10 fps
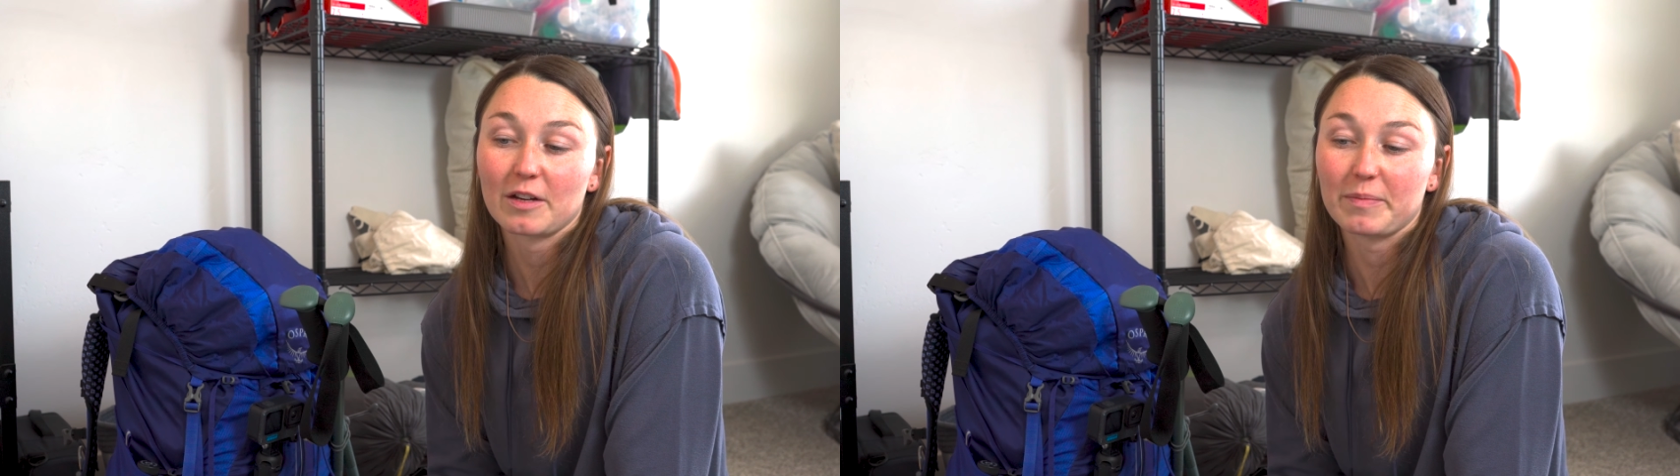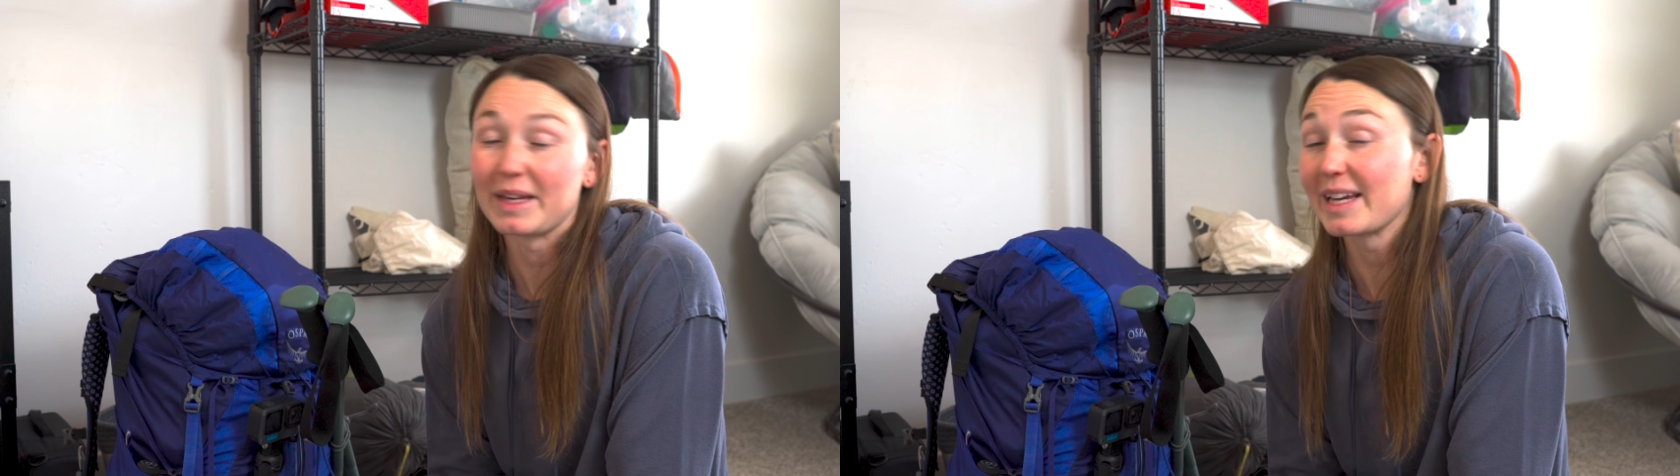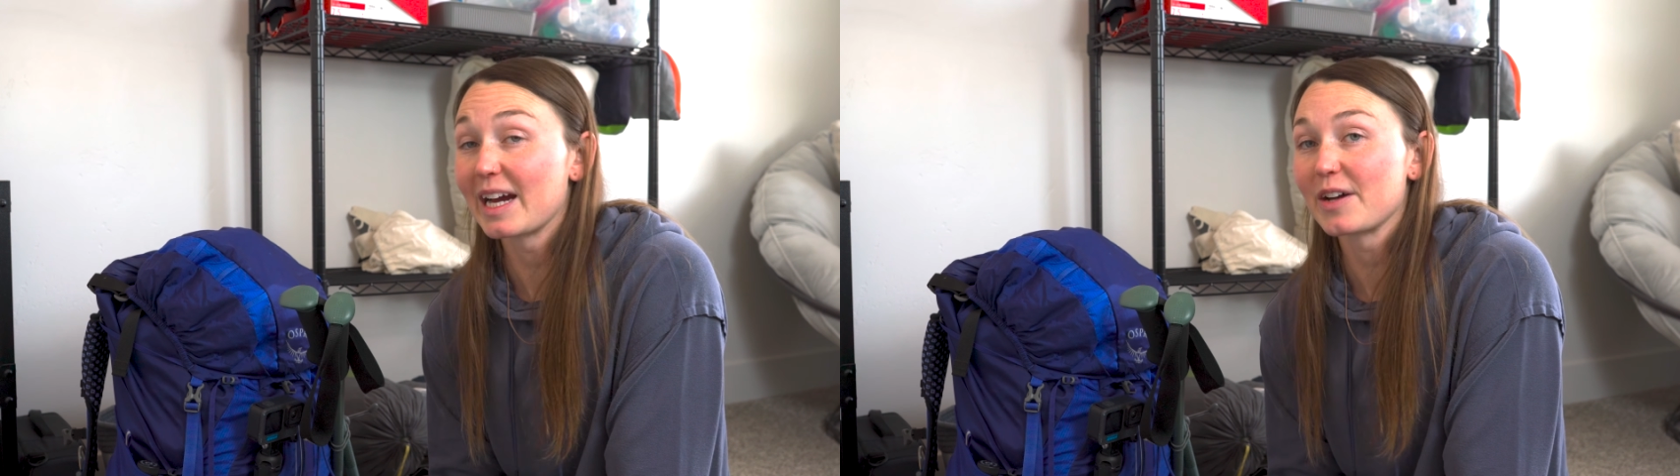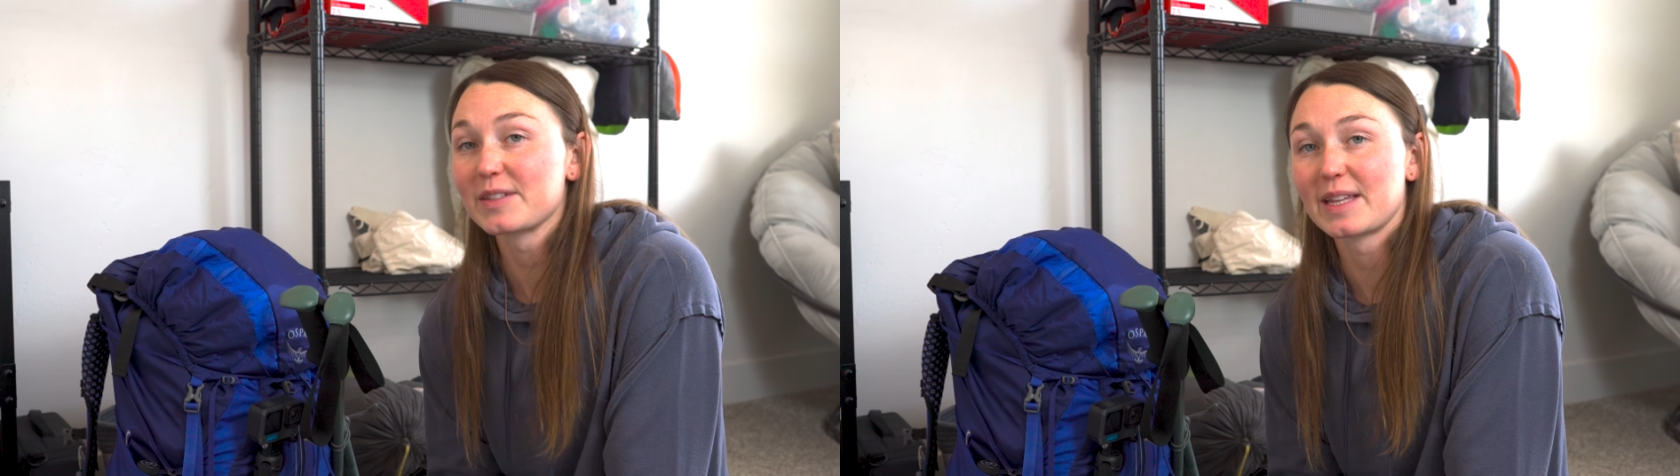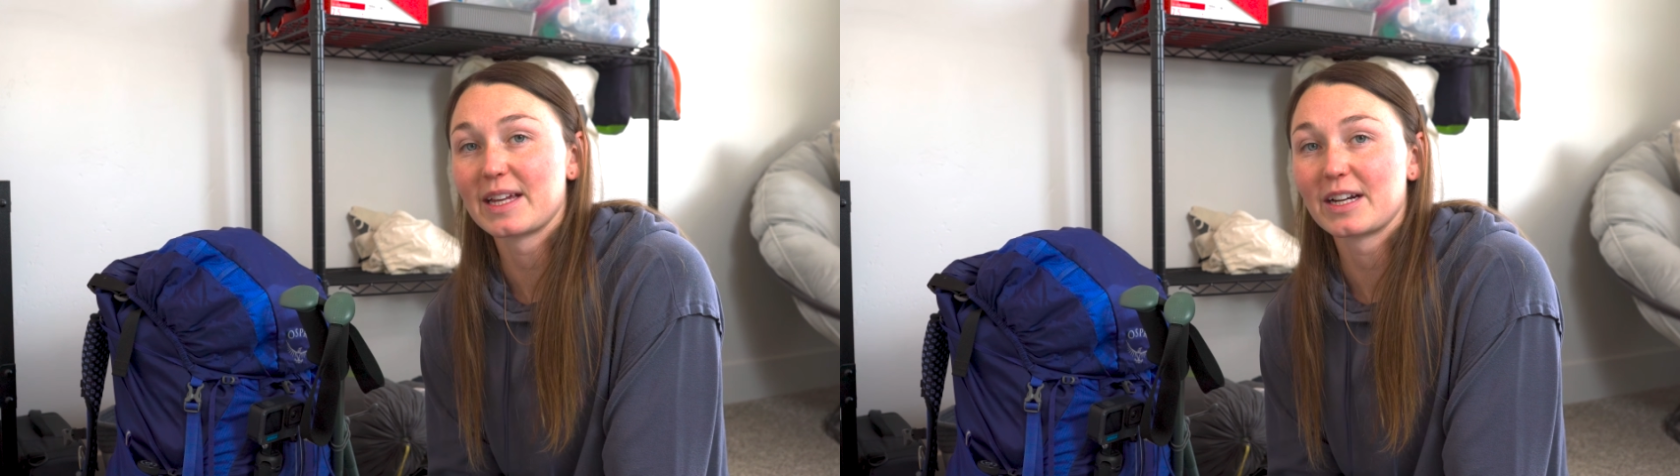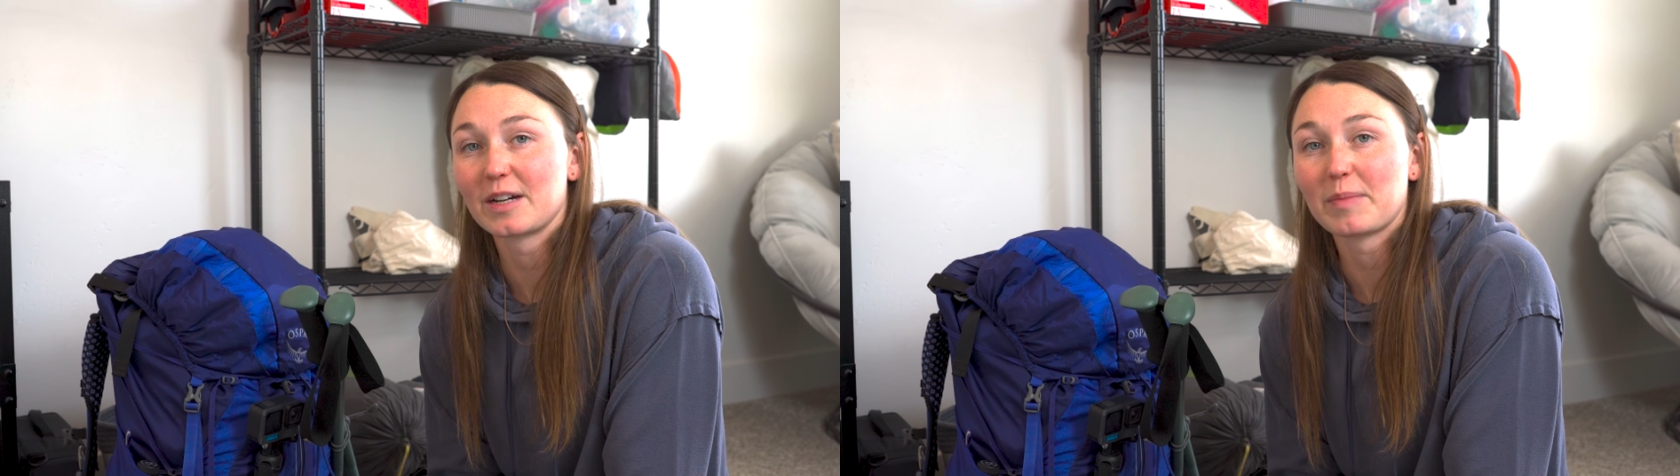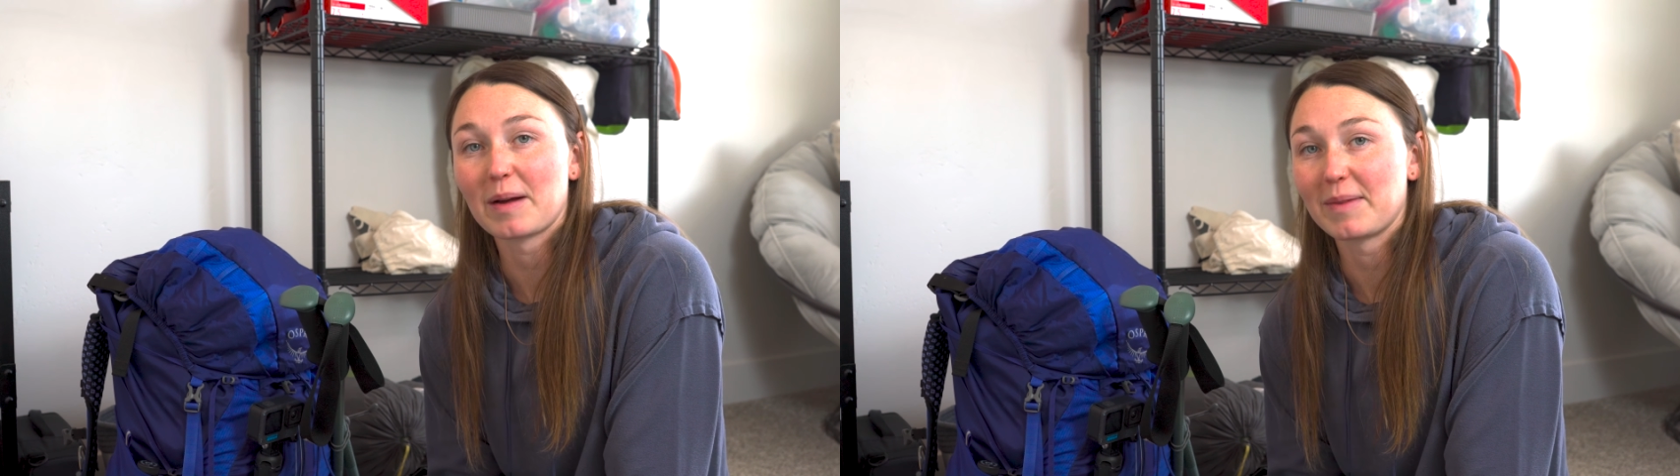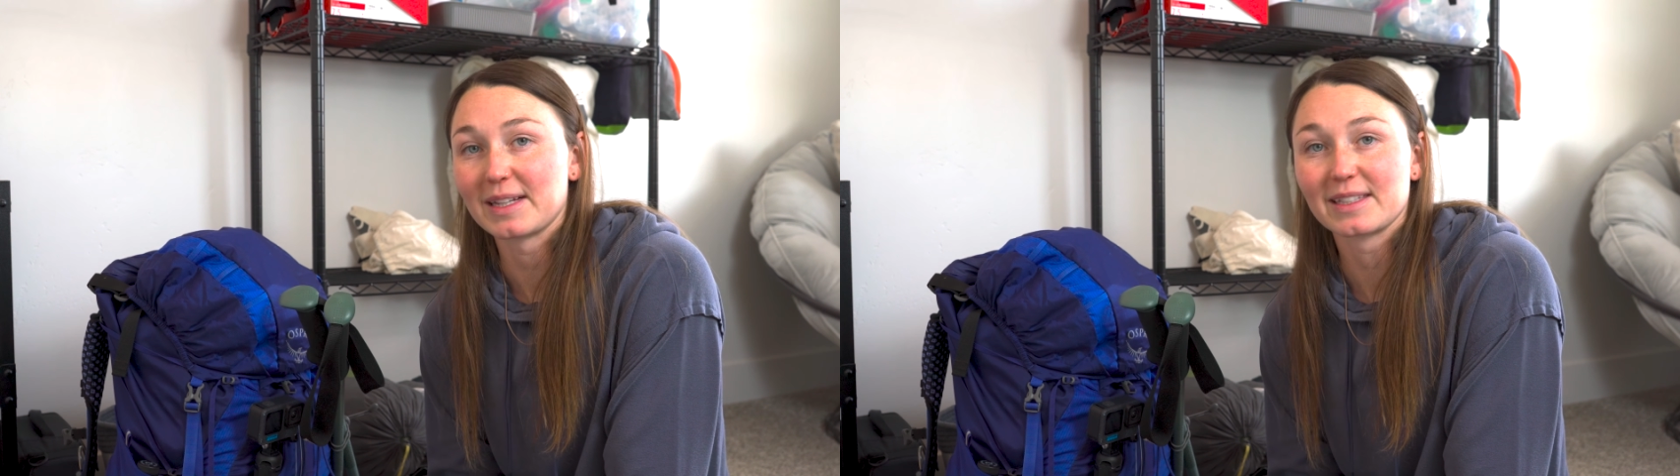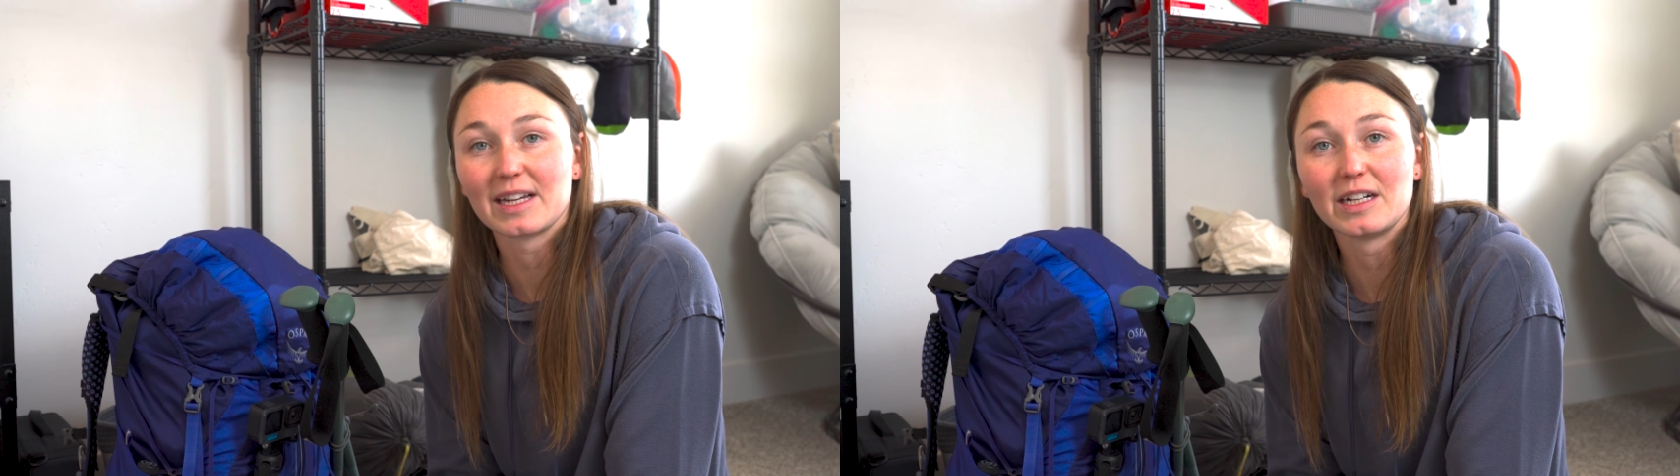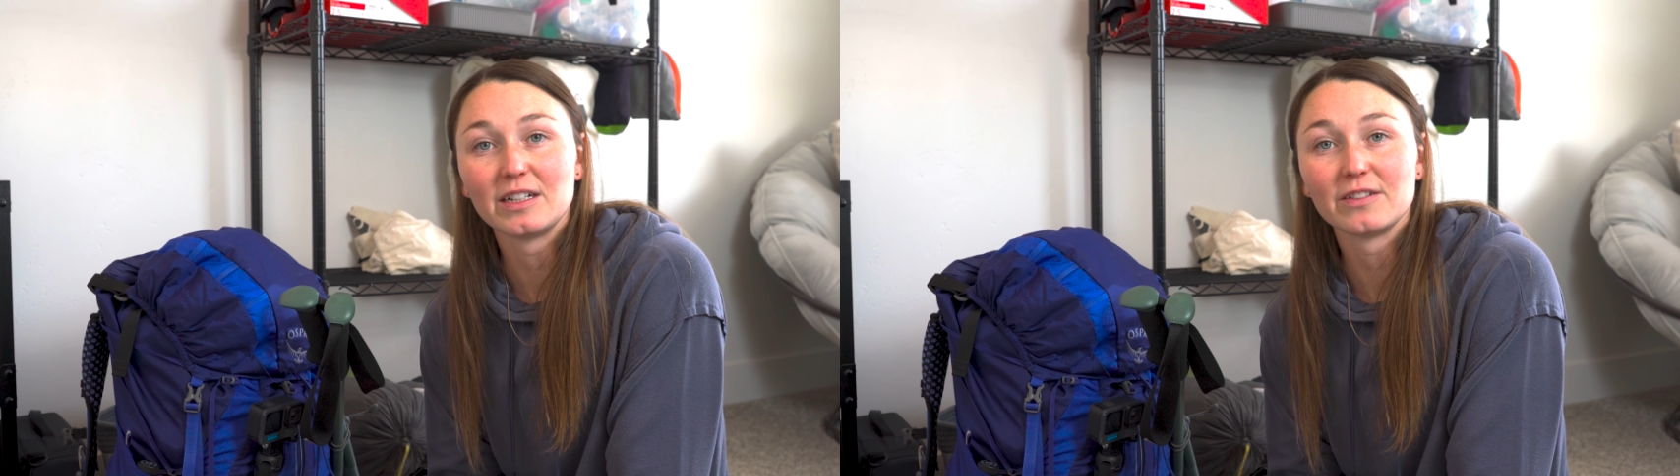being out there by
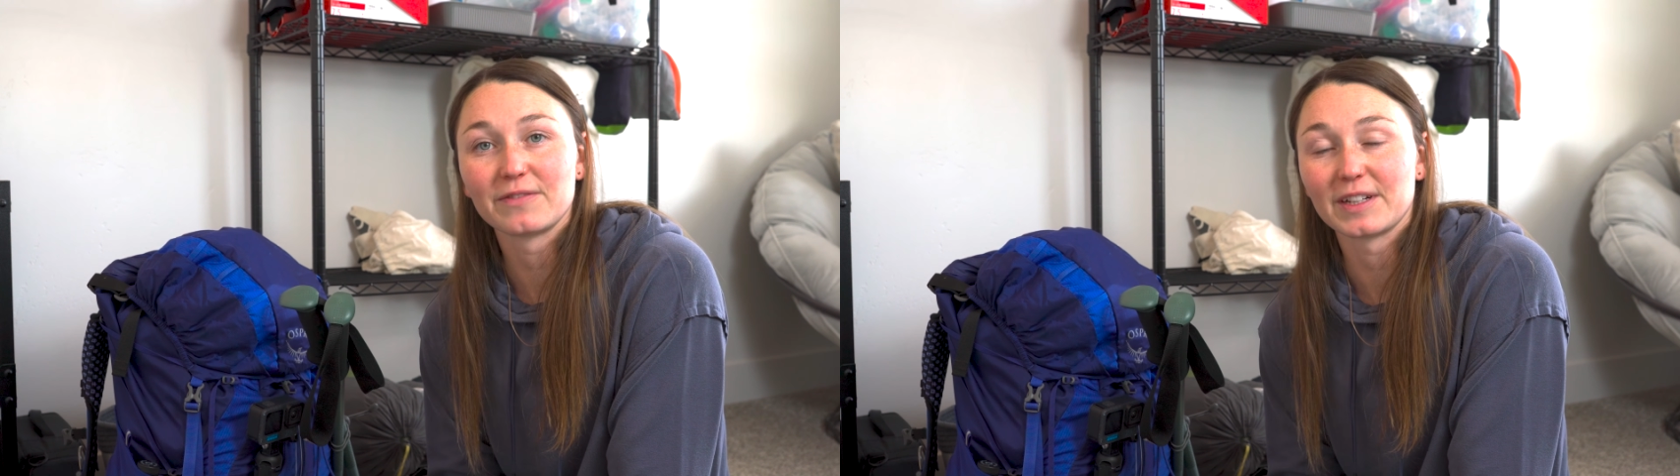myself